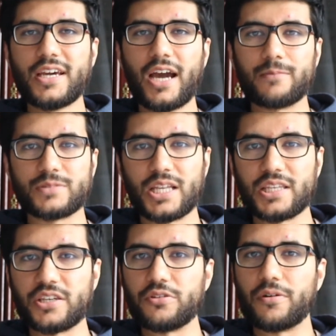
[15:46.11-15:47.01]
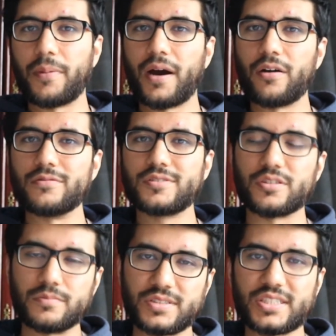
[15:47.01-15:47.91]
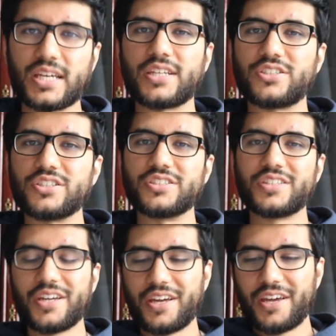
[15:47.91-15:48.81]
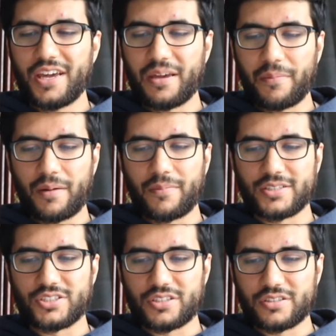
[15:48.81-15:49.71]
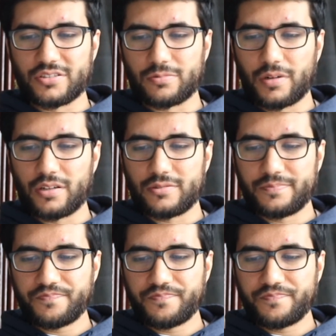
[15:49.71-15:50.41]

I'm telling you about some stages in my magic as well.